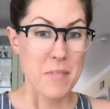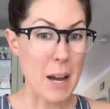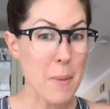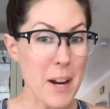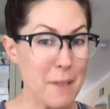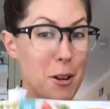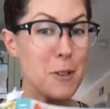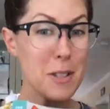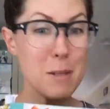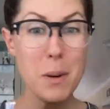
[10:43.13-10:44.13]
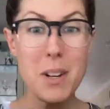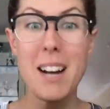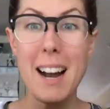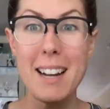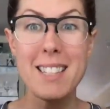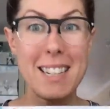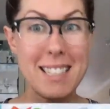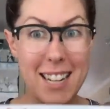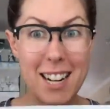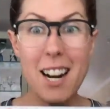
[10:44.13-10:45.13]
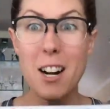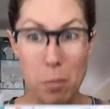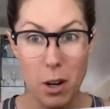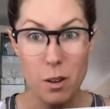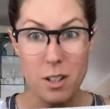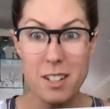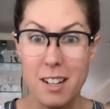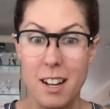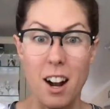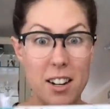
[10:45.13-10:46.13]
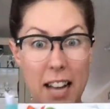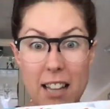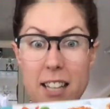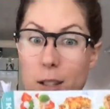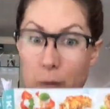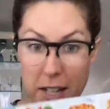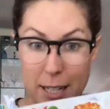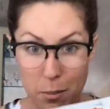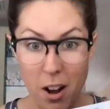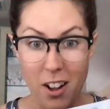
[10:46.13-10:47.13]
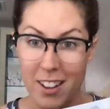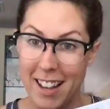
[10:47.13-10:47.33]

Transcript: And when I wrote this book, guys, I did it in our boat. Our galley is very small,